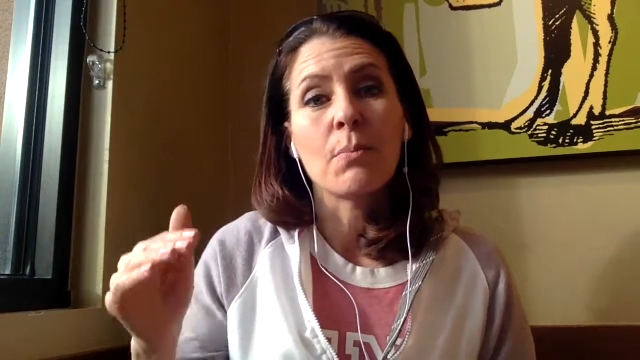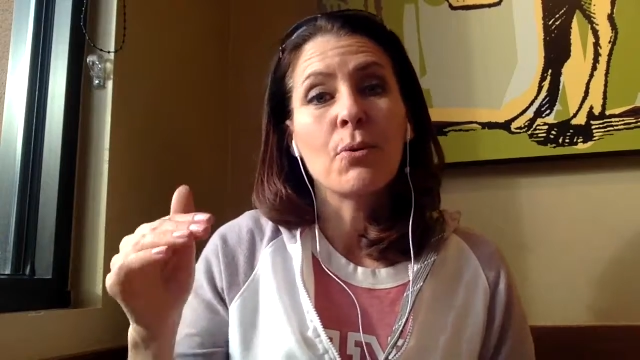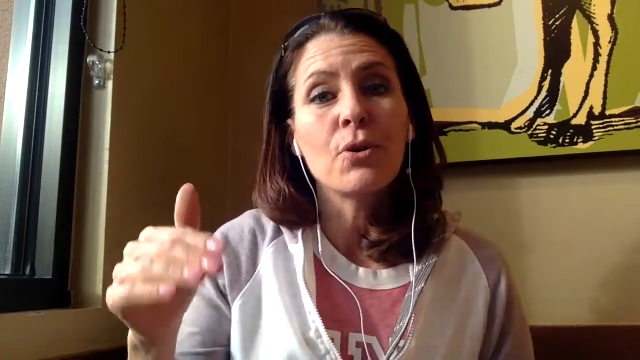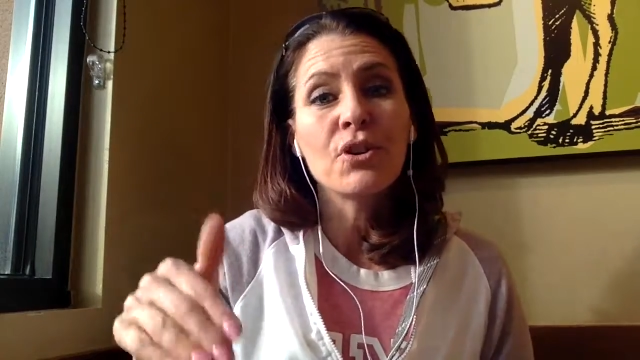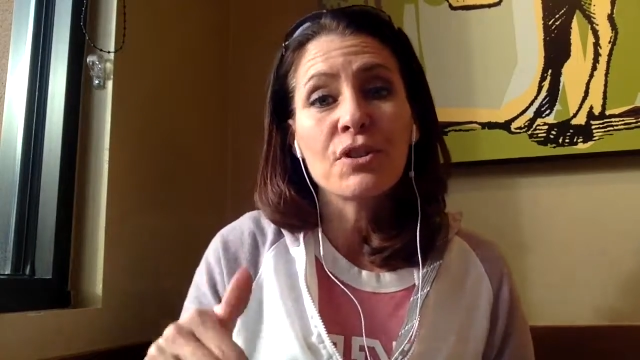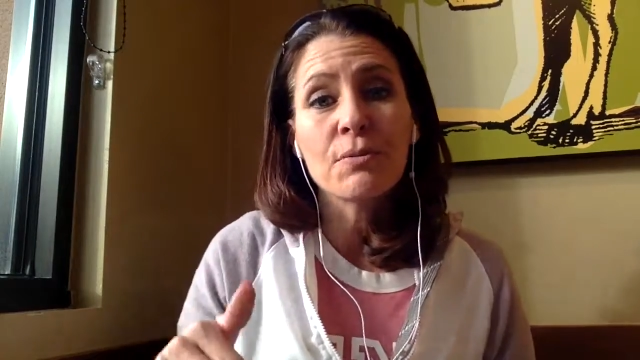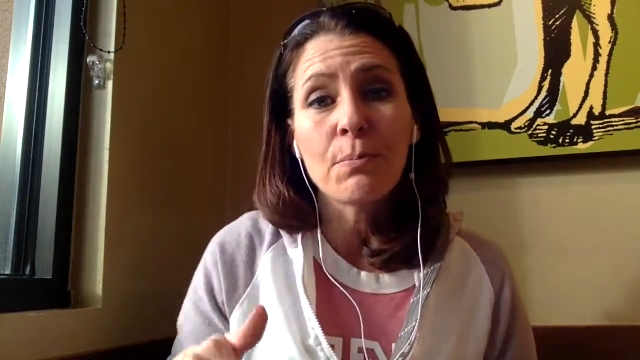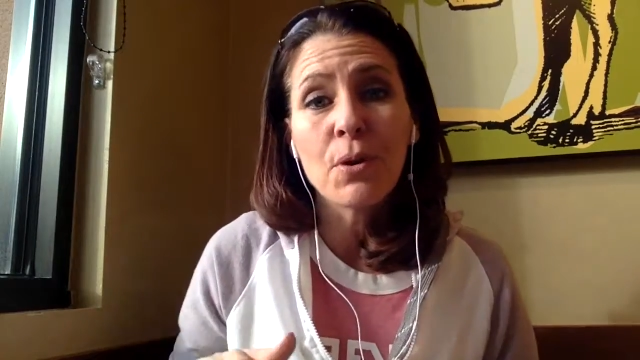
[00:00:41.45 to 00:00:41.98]

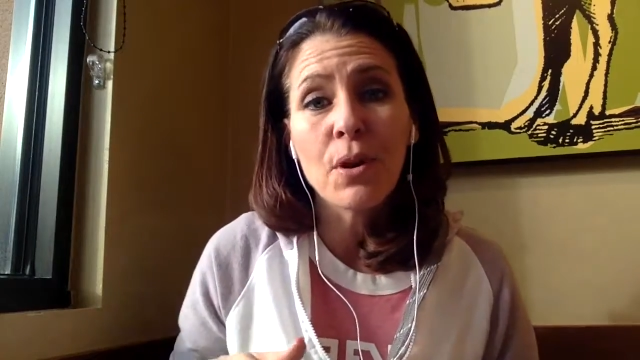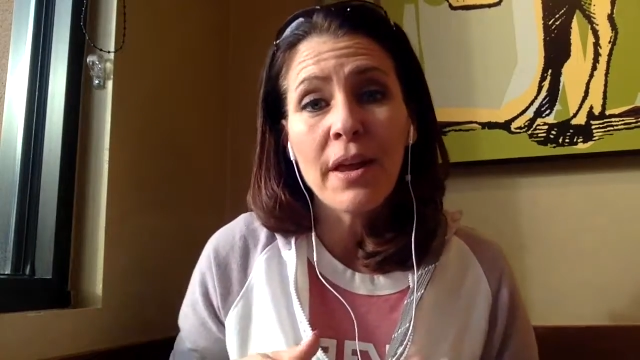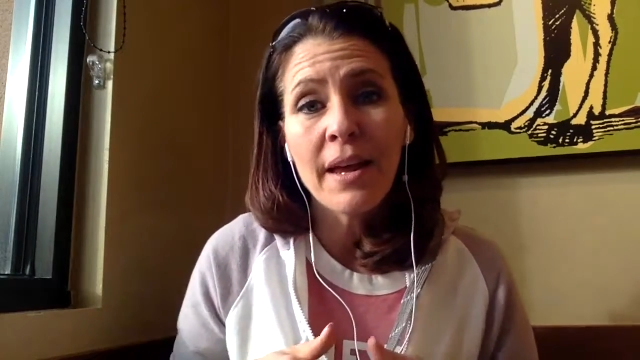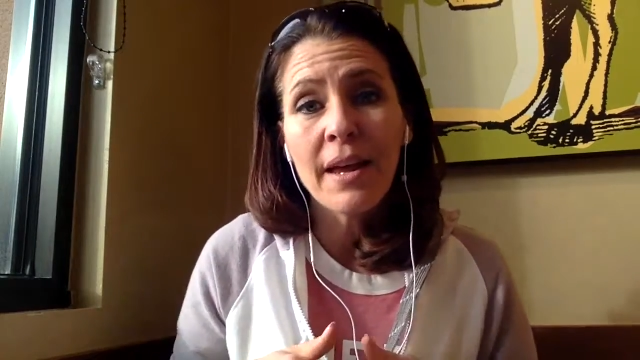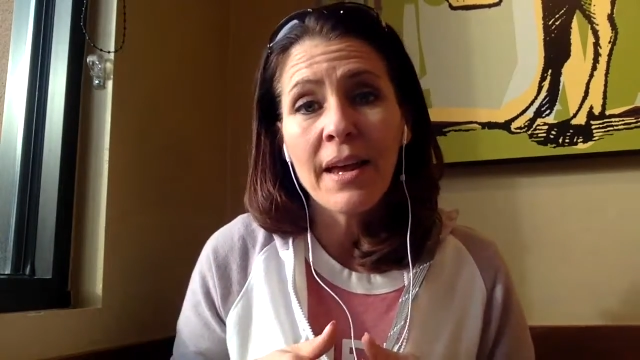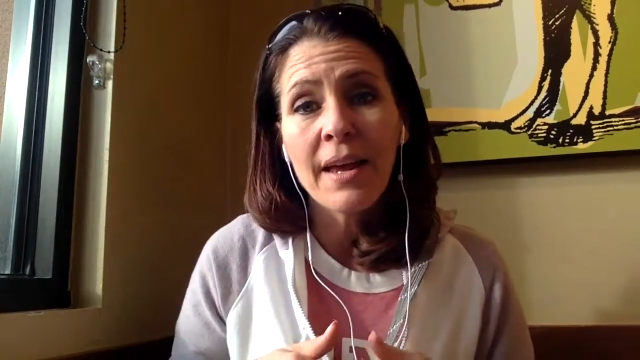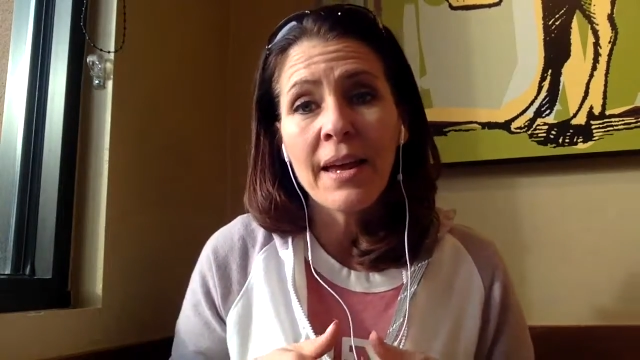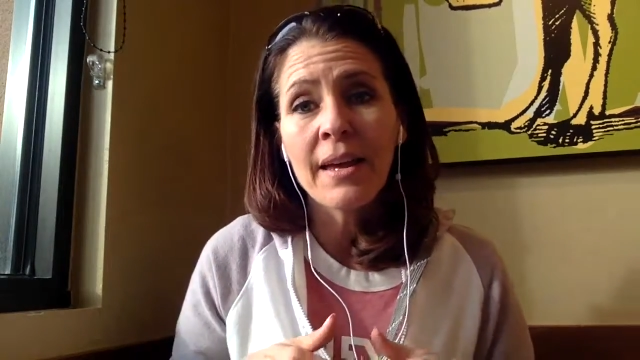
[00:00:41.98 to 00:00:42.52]
push
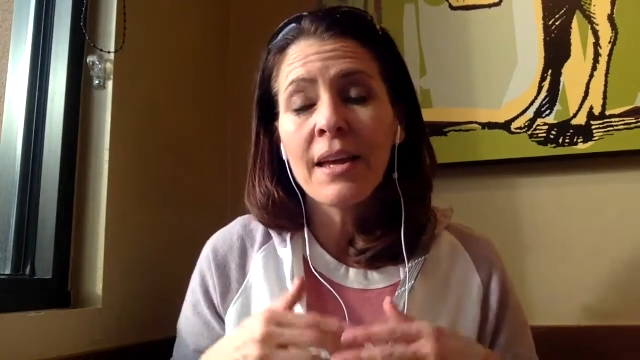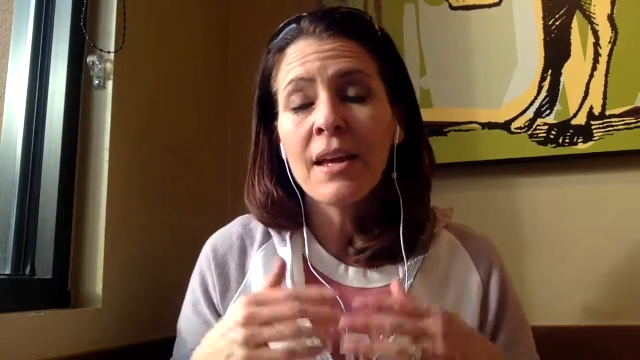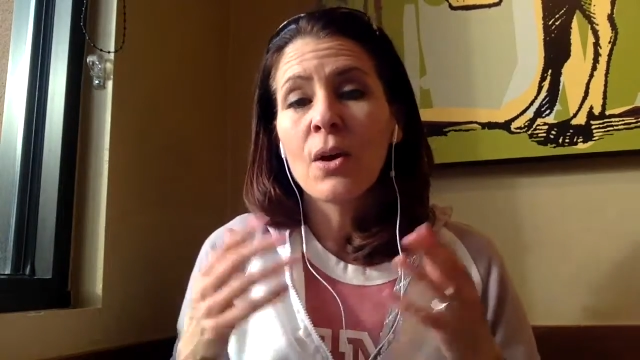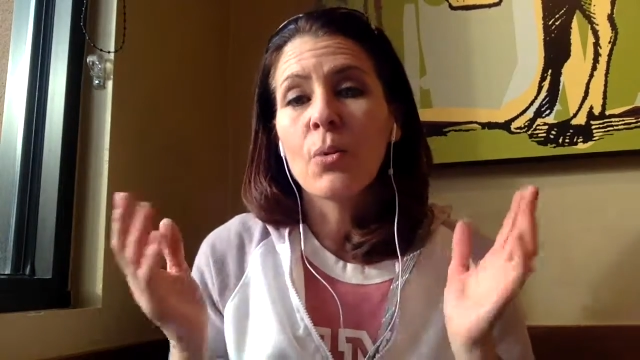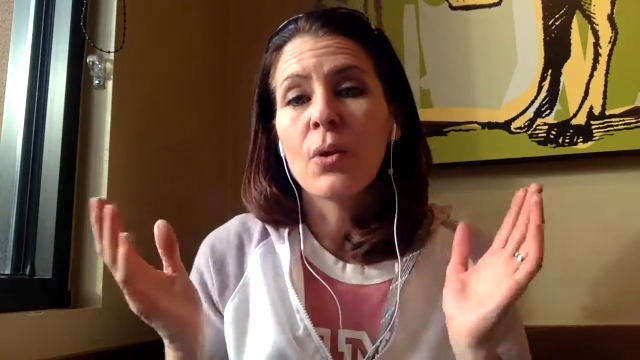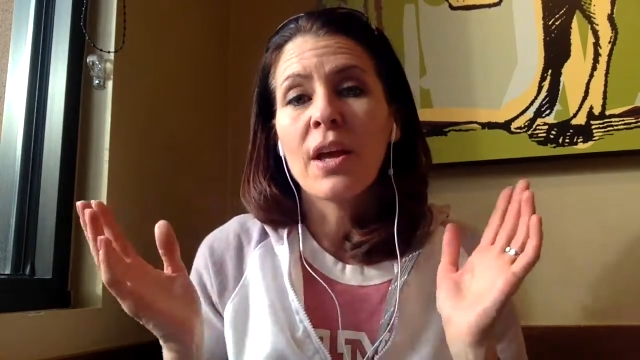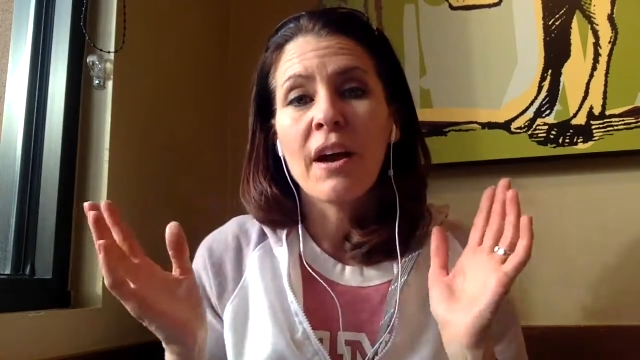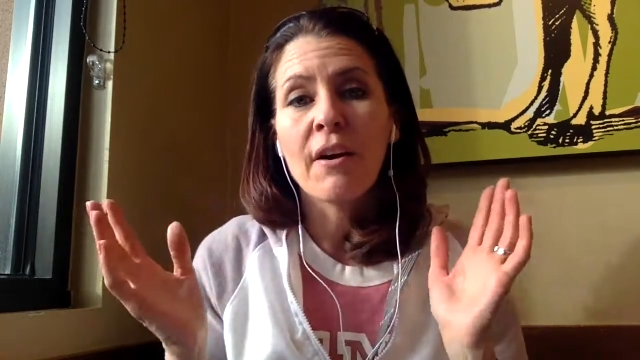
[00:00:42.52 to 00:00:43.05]
play,
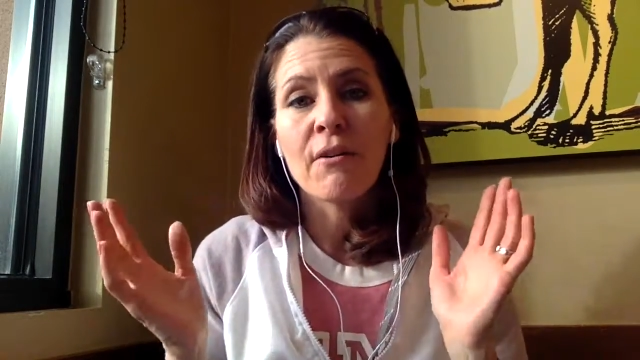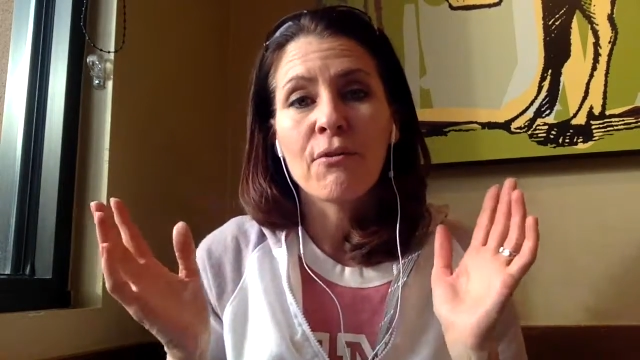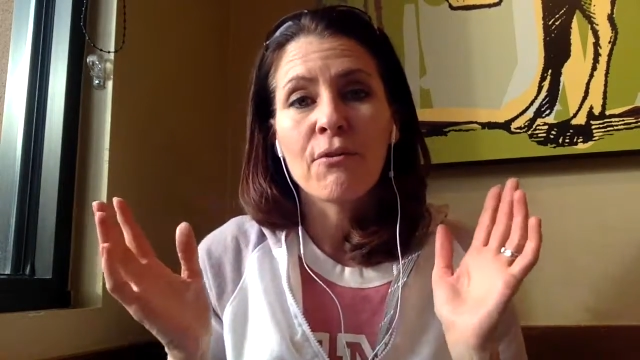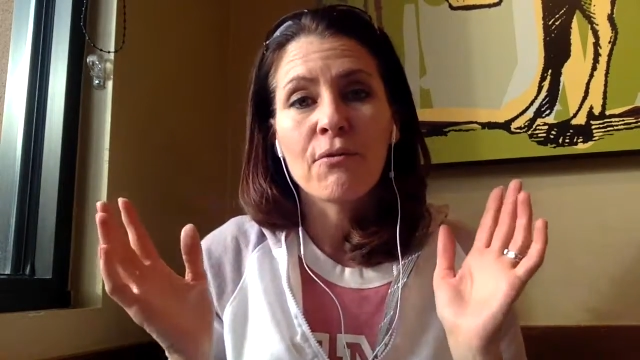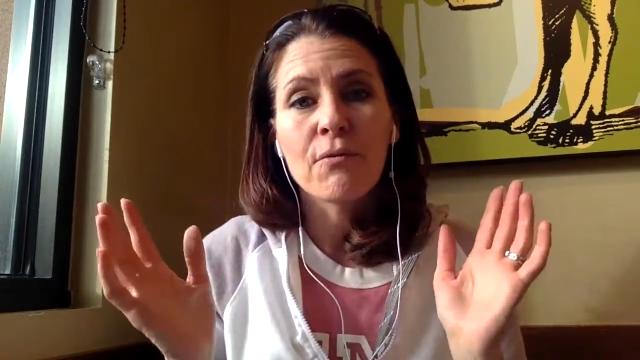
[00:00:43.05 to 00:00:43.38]
we have